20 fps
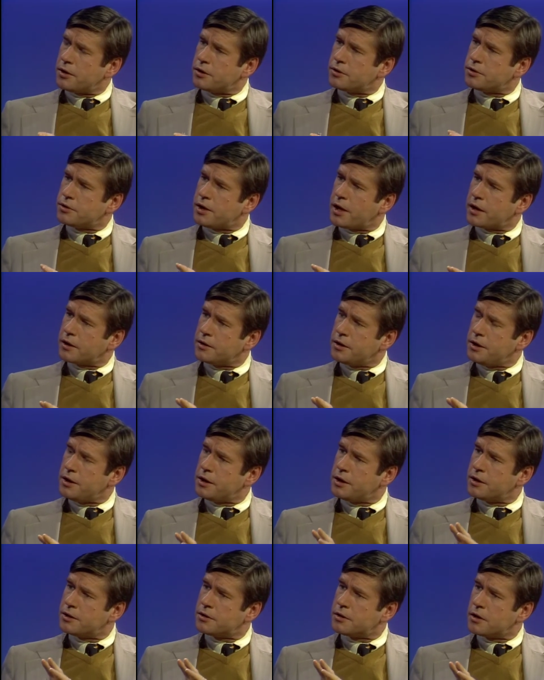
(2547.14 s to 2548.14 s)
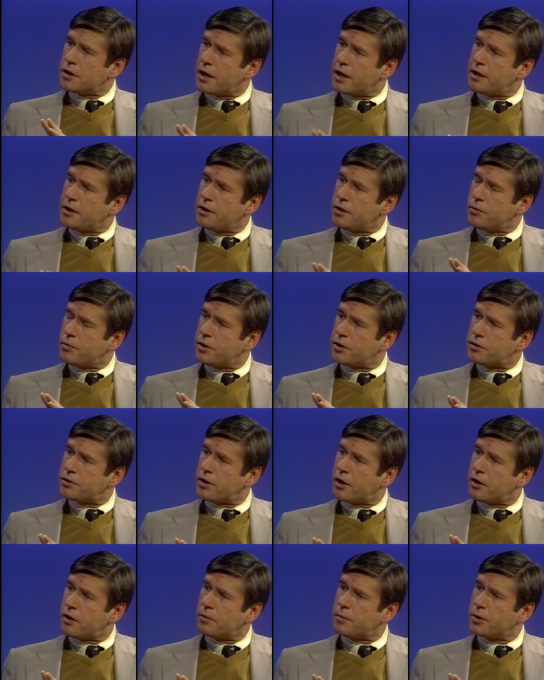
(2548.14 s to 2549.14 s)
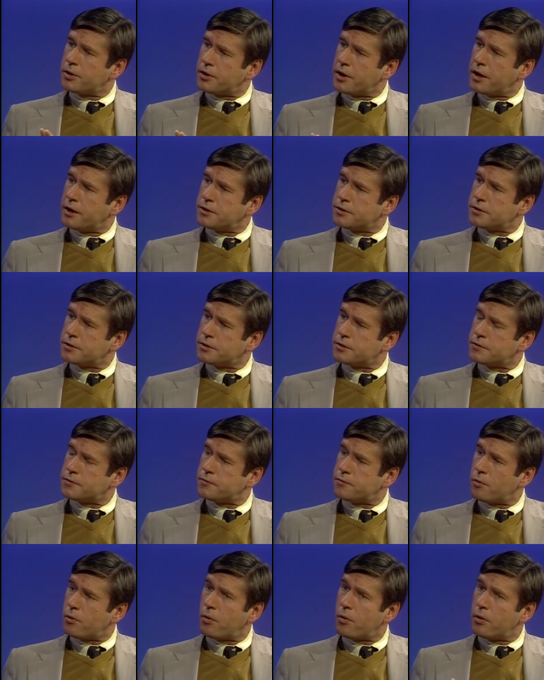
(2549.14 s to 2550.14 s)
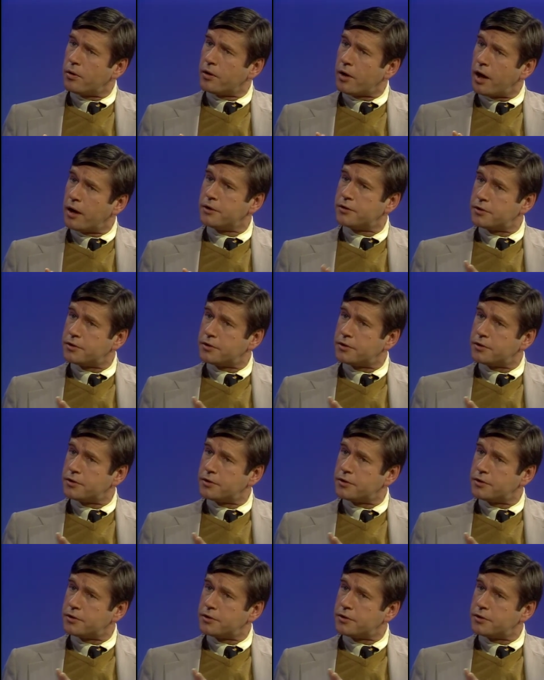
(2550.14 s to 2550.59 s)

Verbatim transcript: this technique is laden what, what, with terrible dangers for about, not